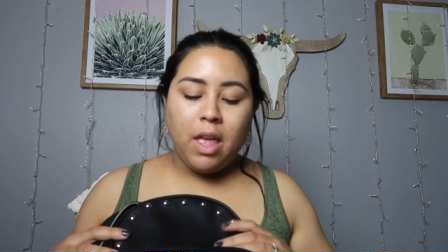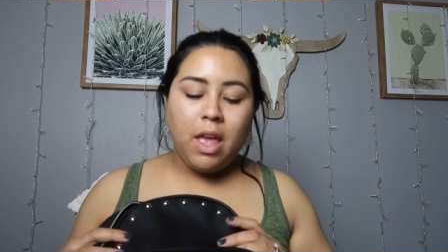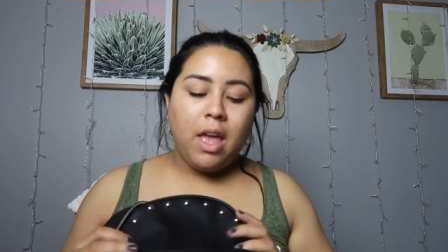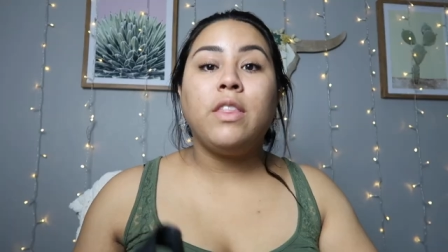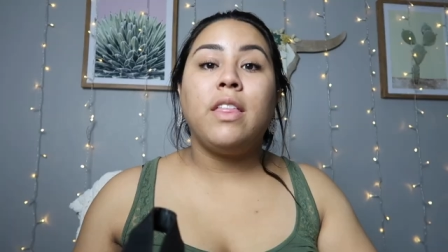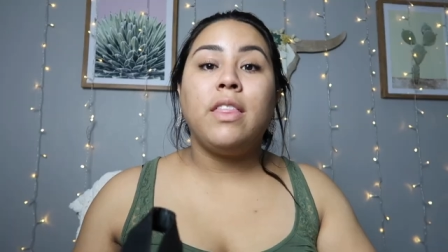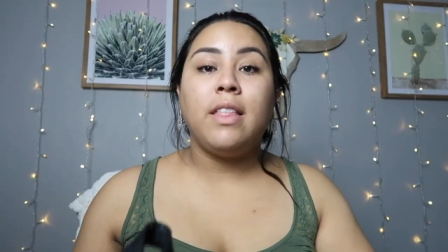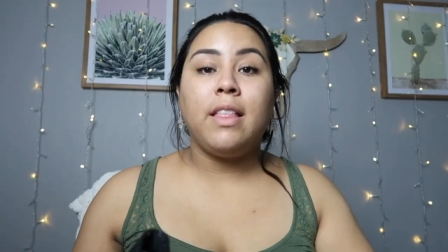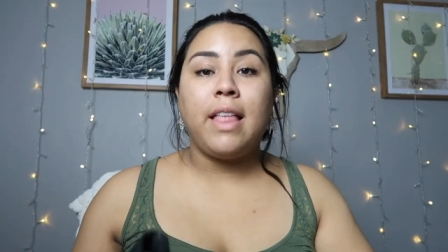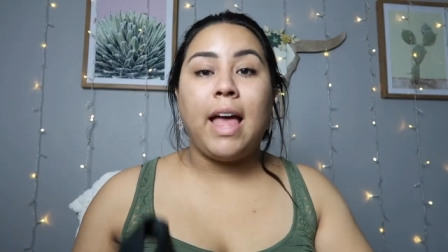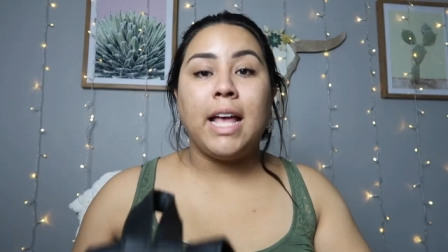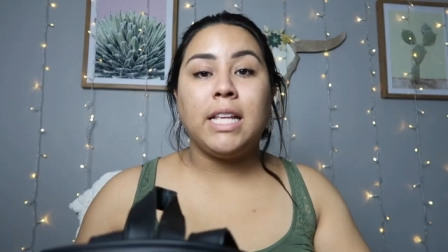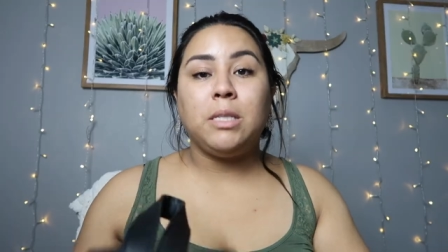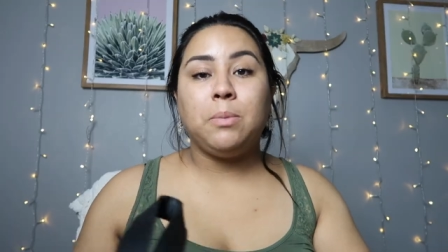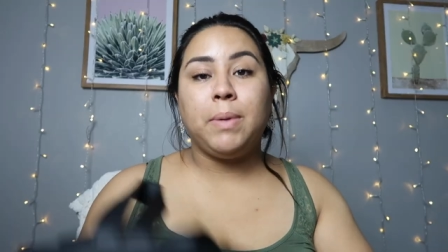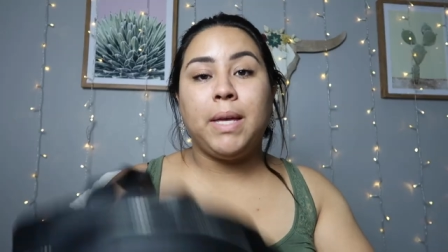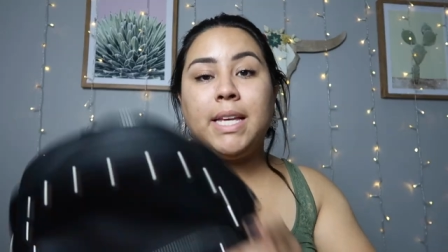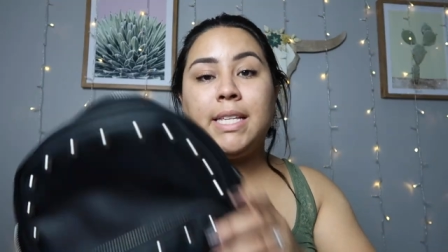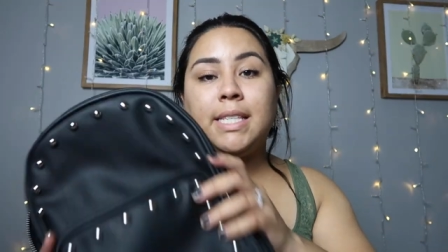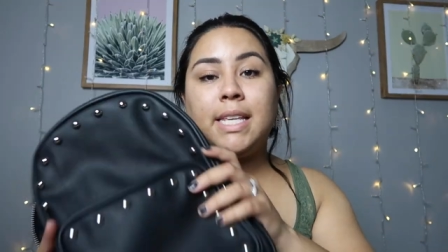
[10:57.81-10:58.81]
So then the
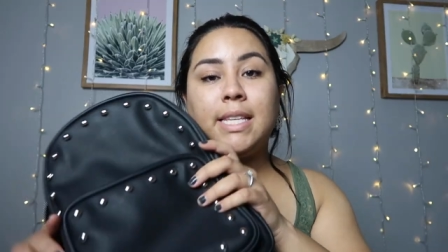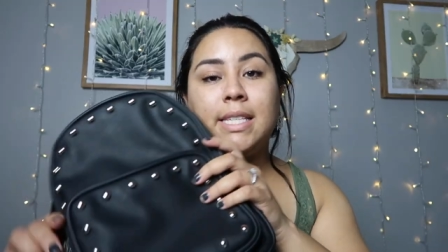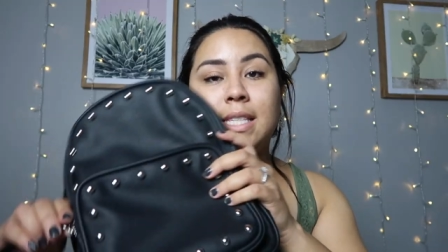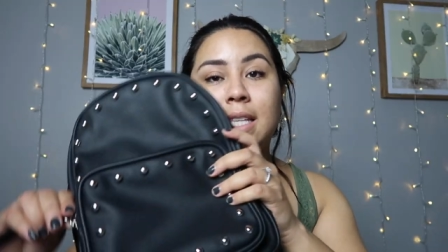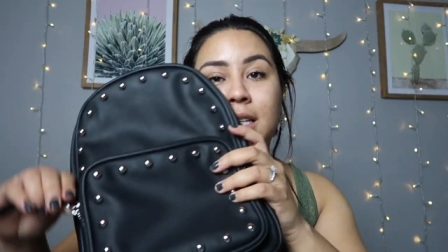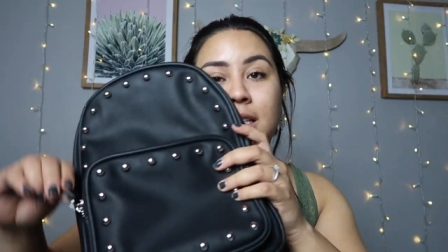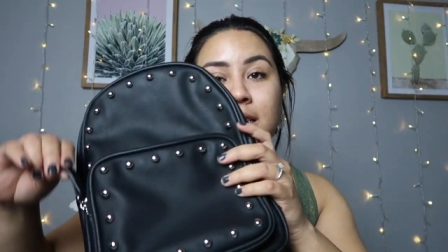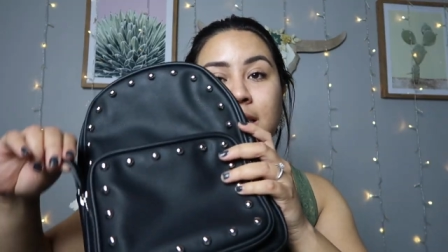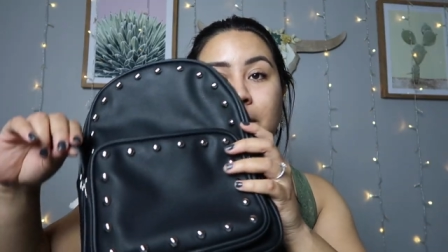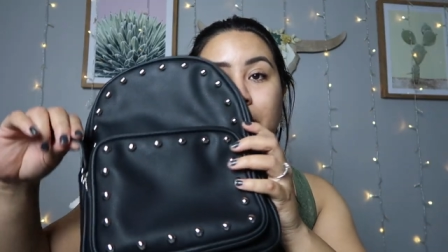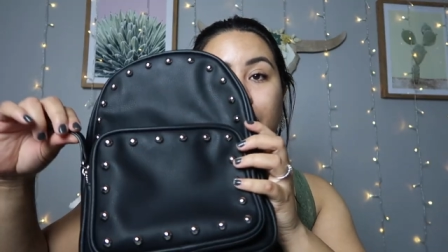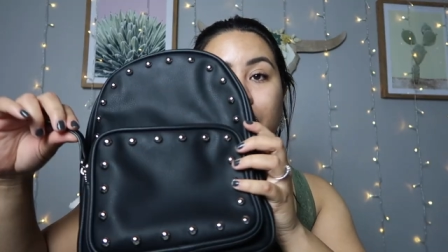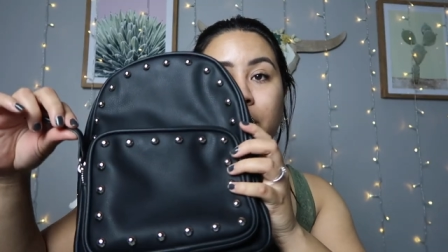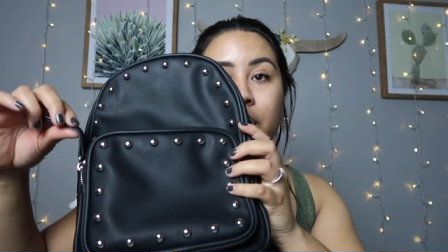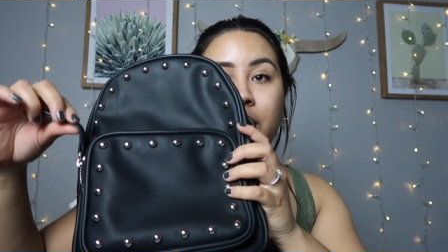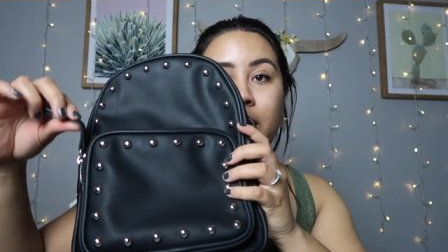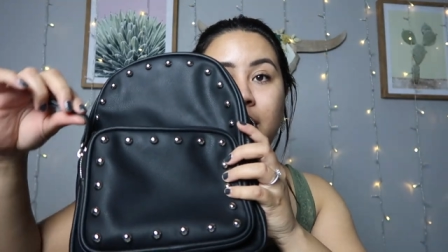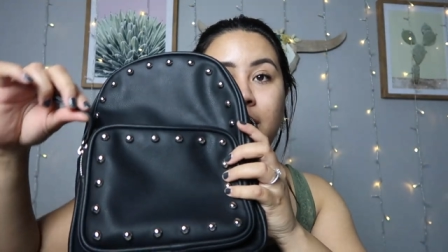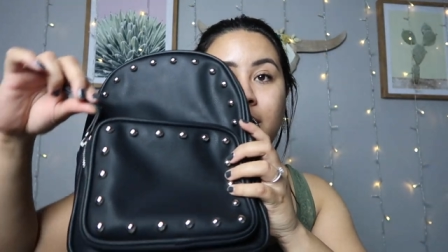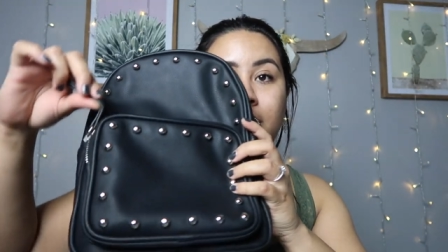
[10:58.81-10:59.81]
last place is the zipper
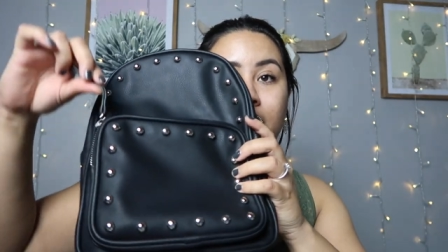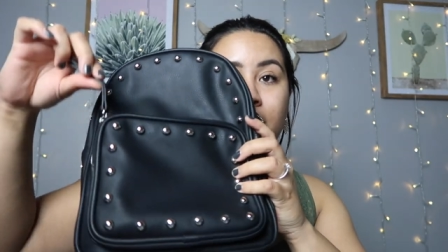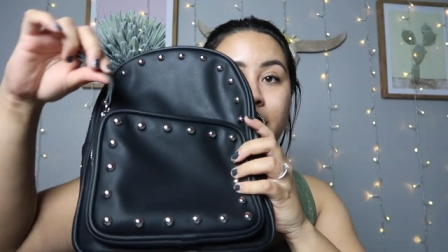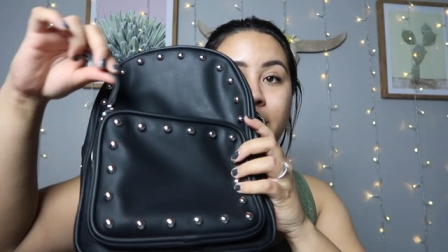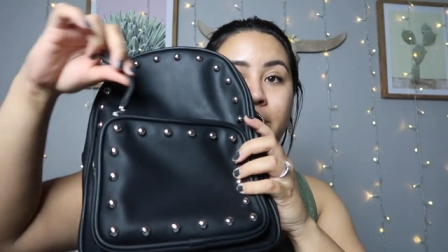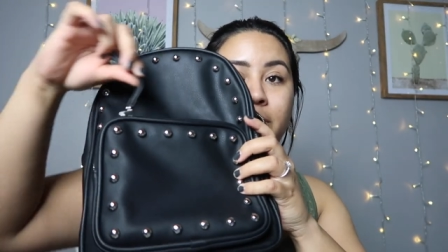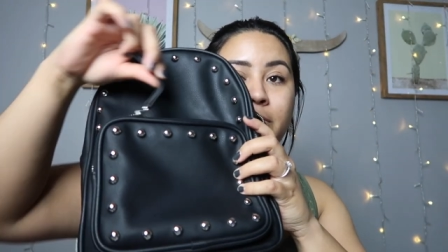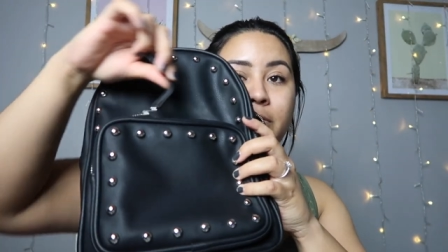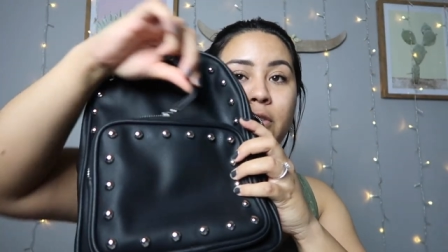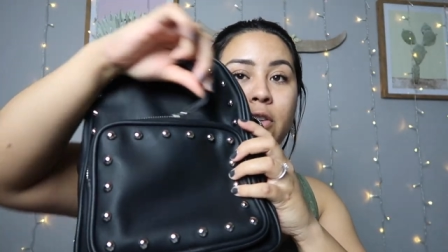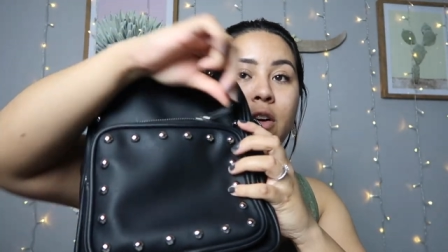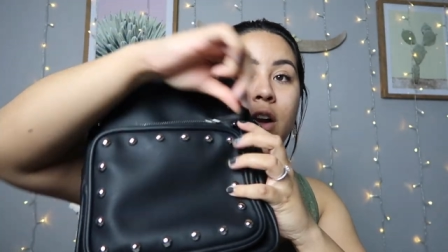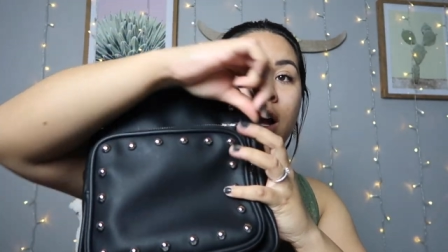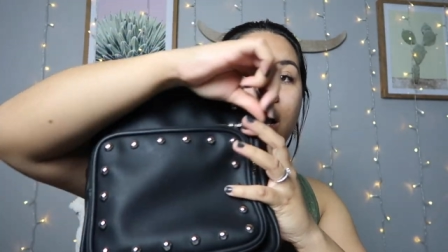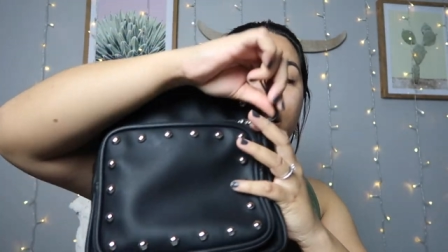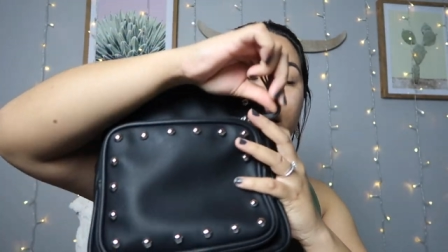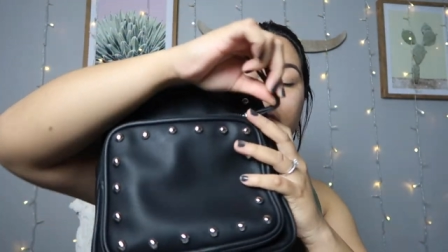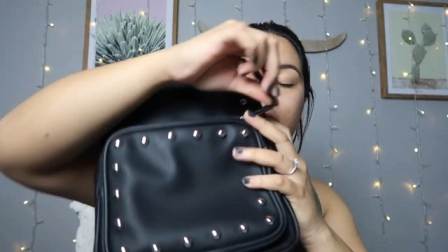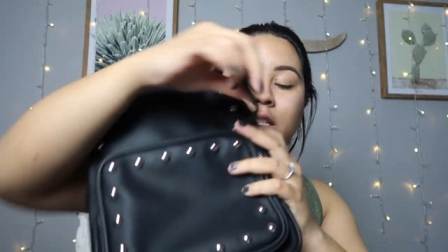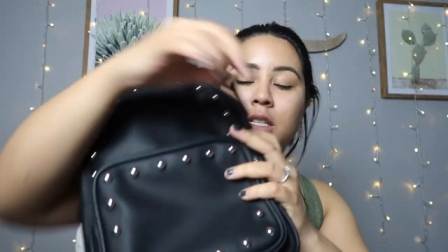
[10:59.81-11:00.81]
in the
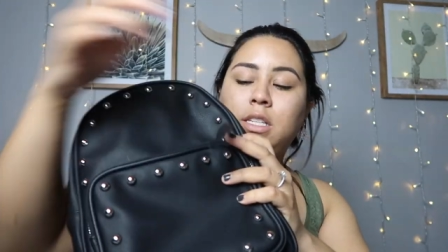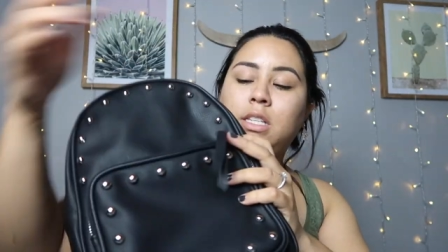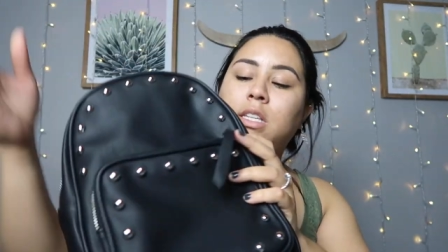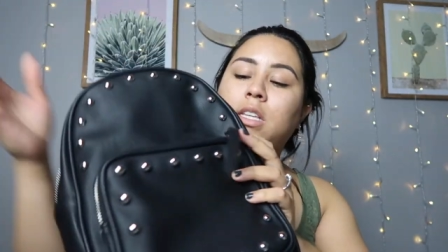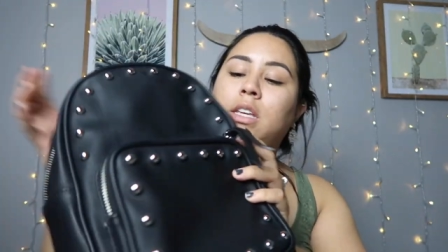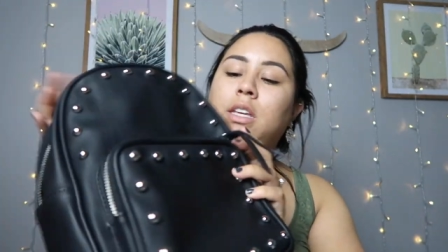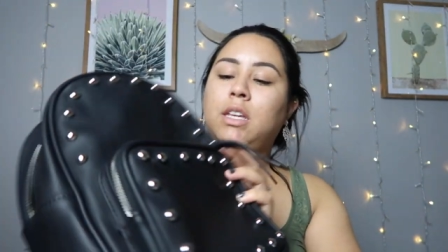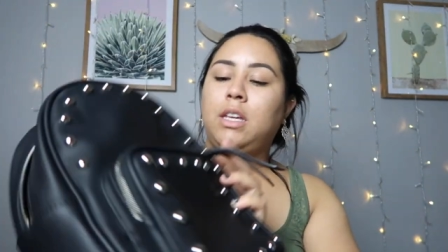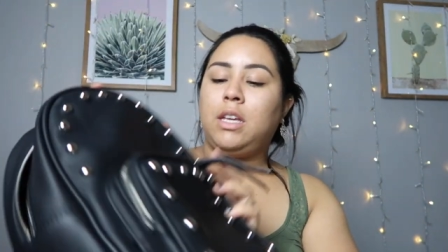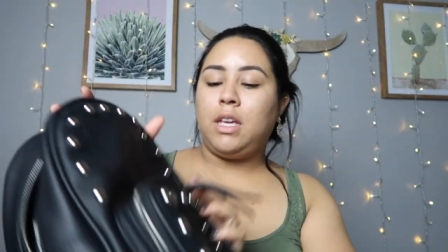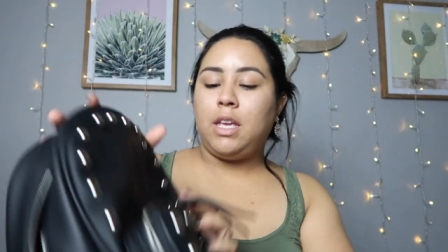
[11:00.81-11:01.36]
front,